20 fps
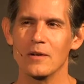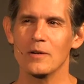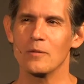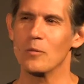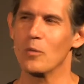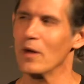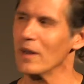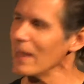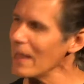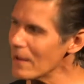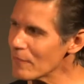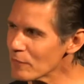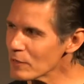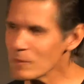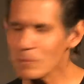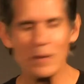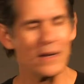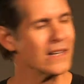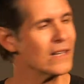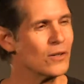what
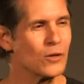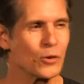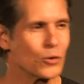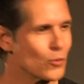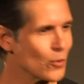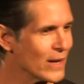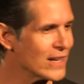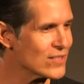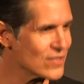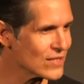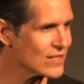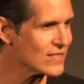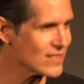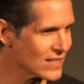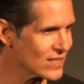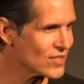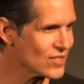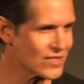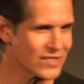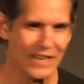everybody who graces
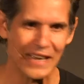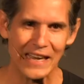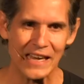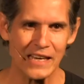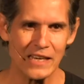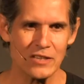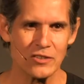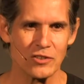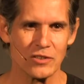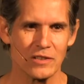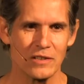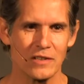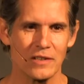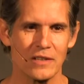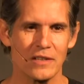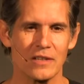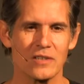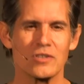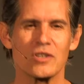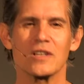this stage
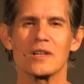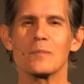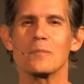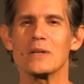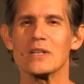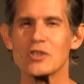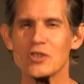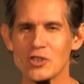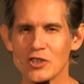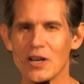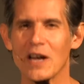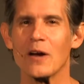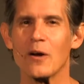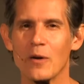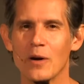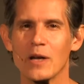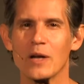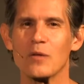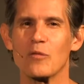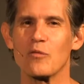is going to be
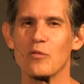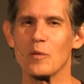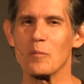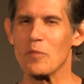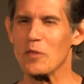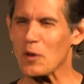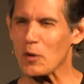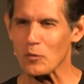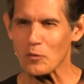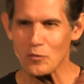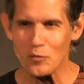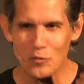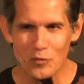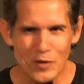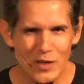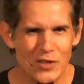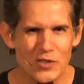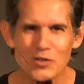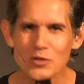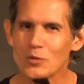sharing from their
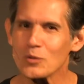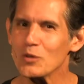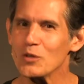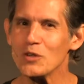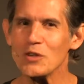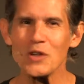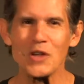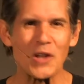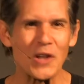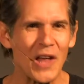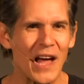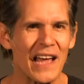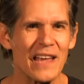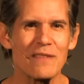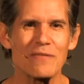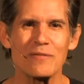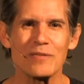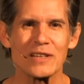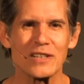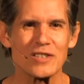visceral
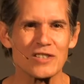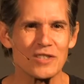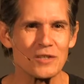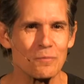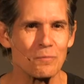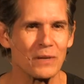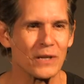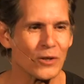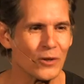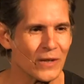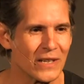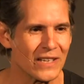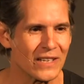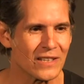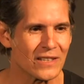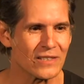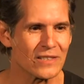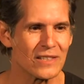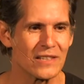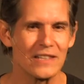life
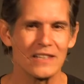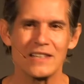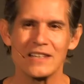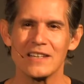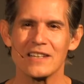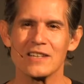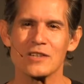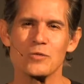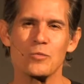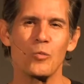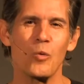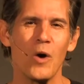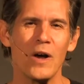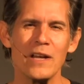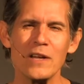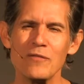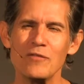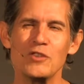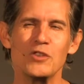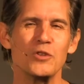experience is what
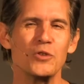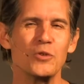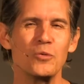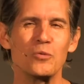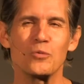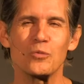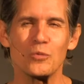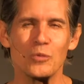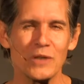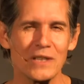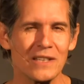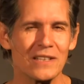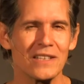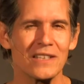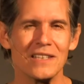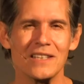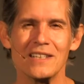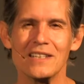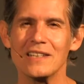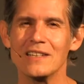if you
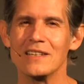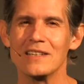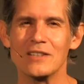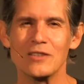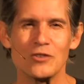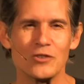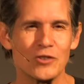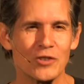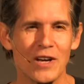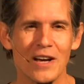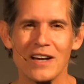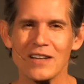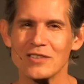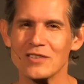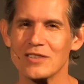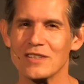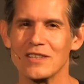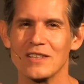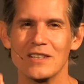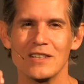really
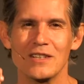just